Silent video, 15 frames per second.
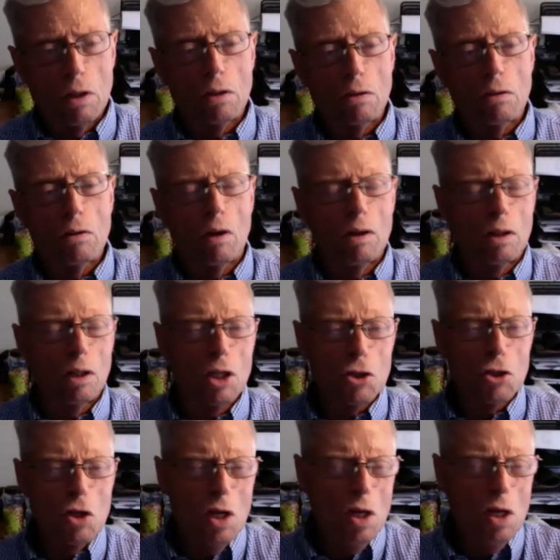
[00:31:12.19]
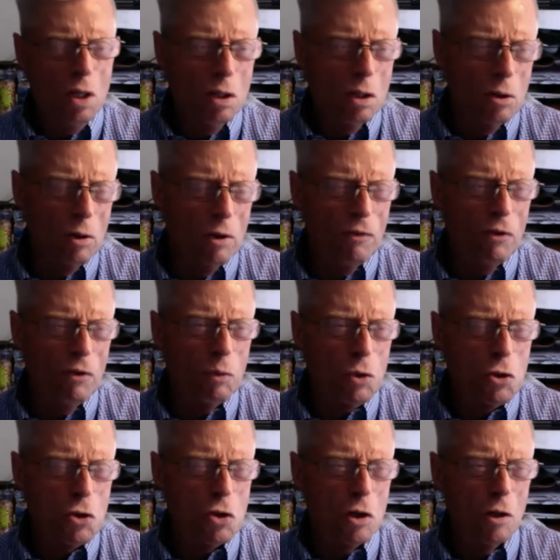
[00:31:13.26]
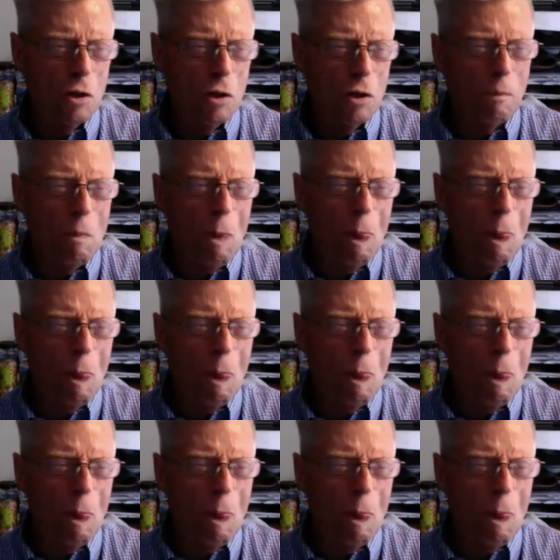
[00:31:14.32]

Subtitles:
I don't know. Unless, you know, if it was a